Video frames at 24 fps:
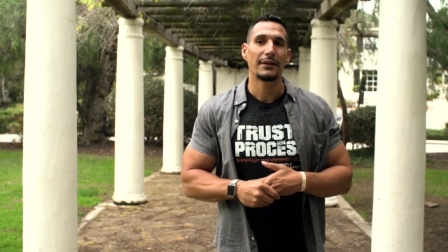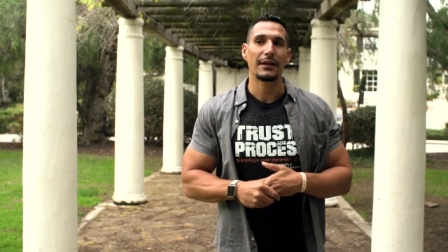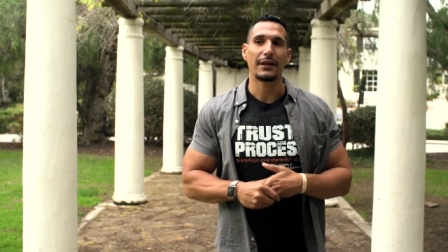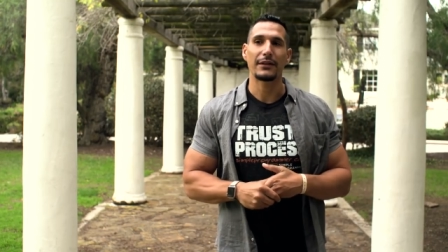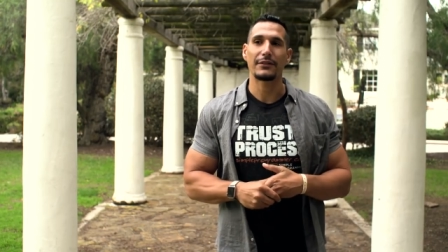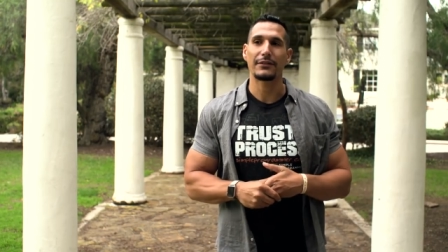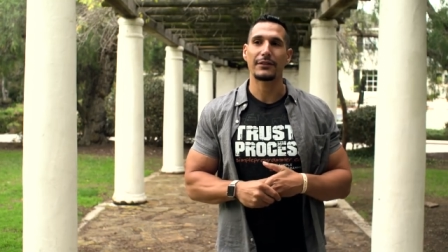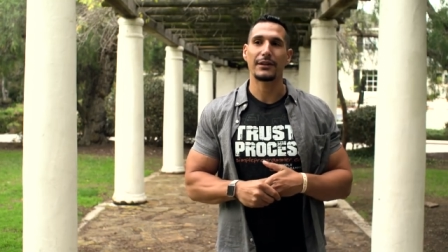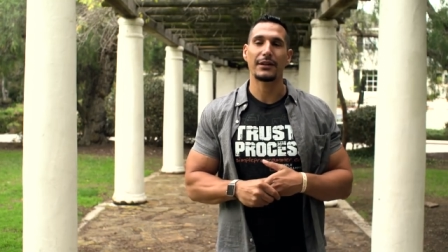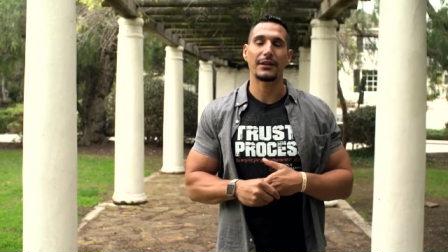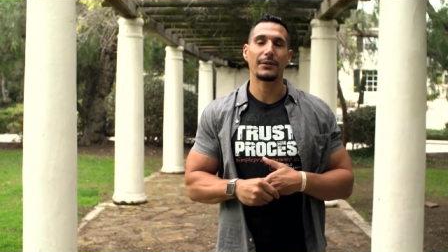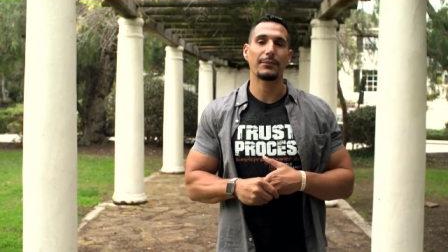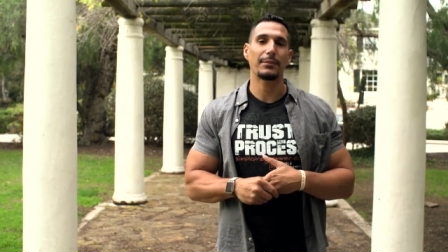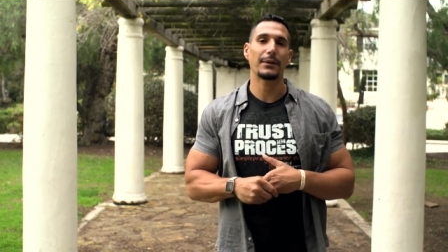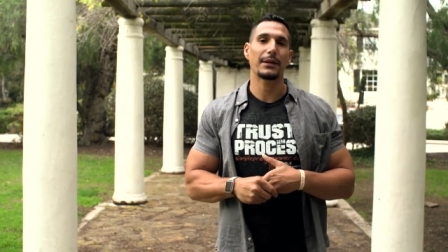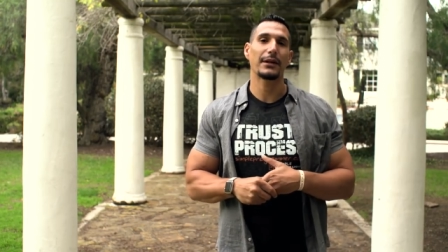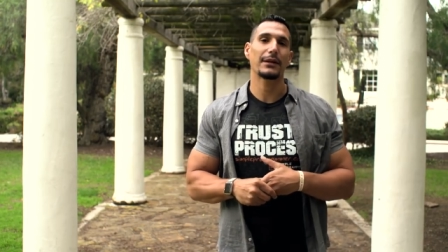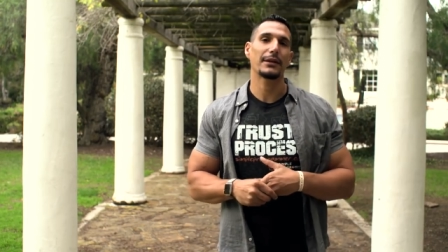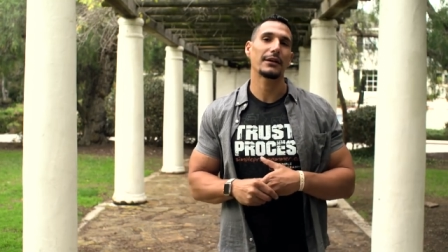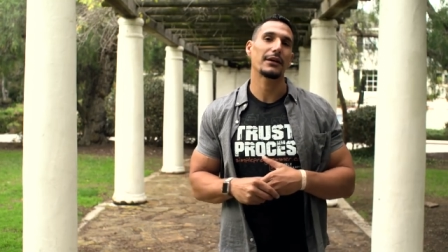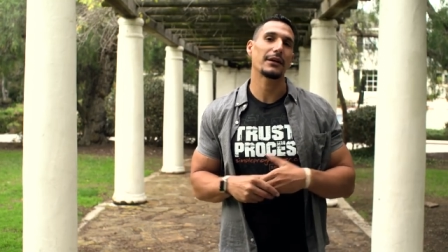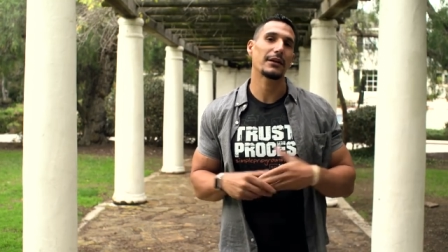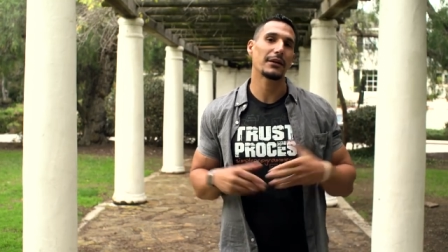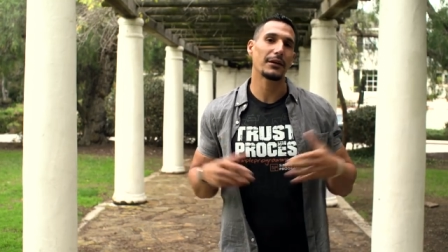that's going to
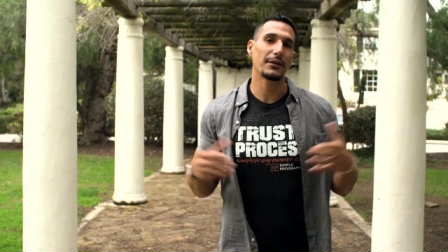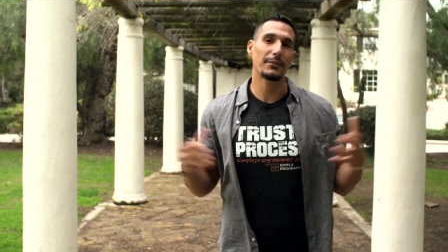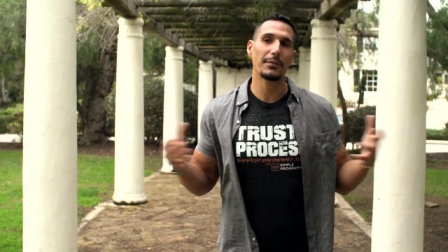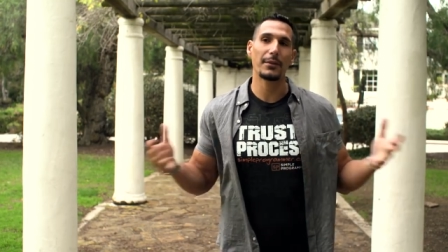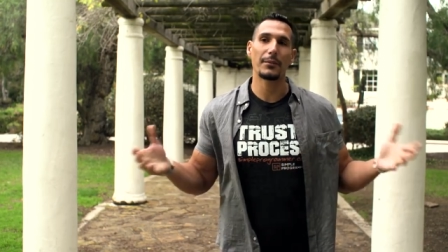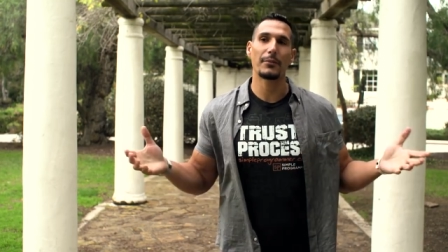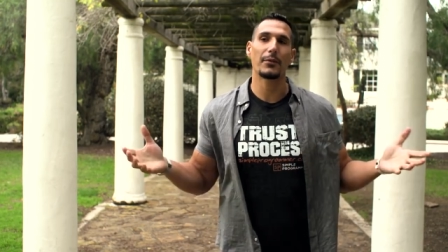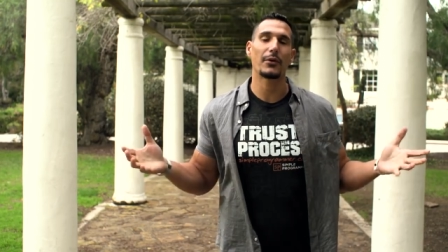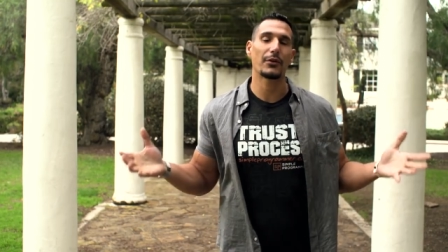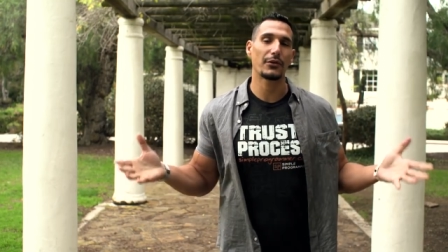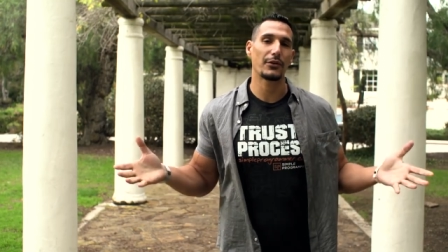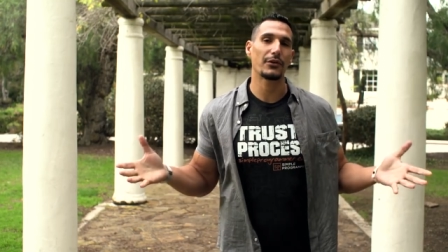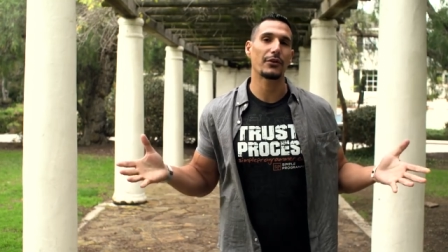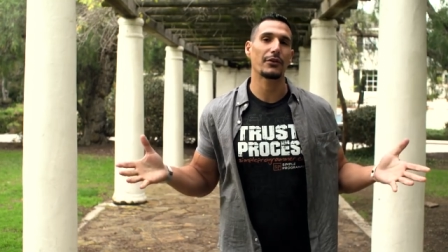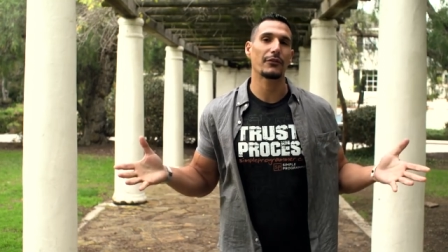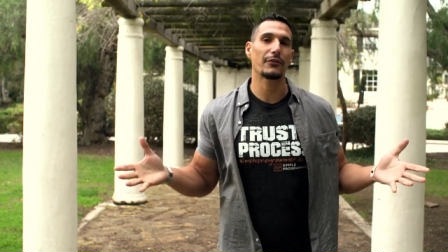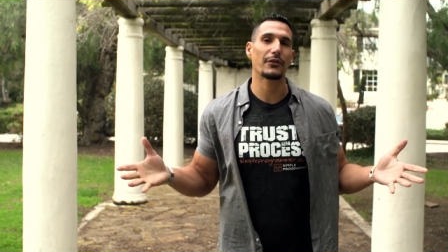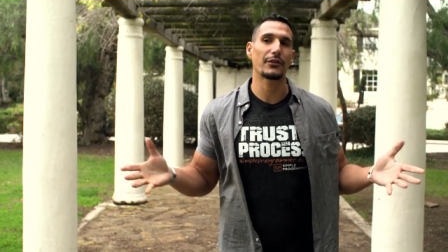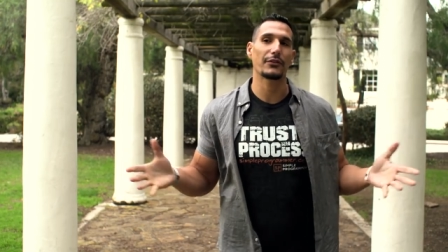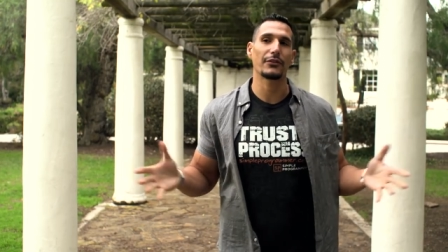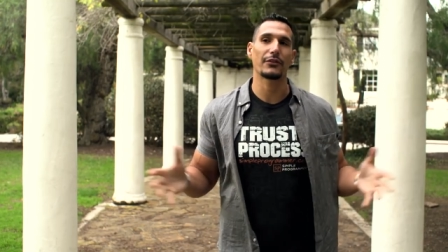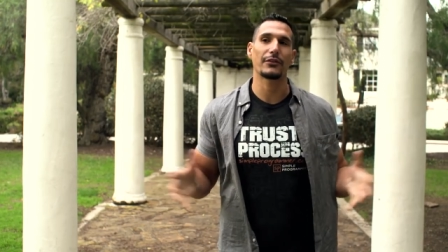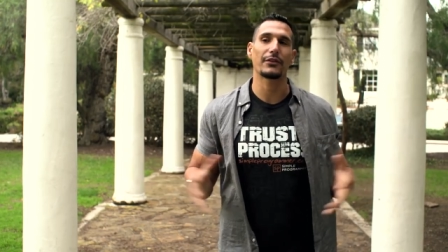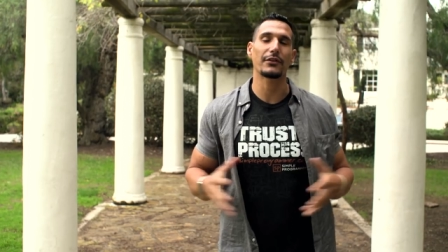be a little bit more
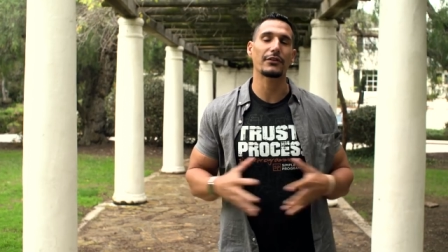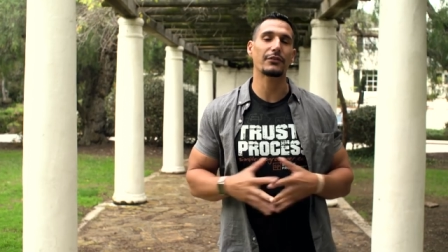universal.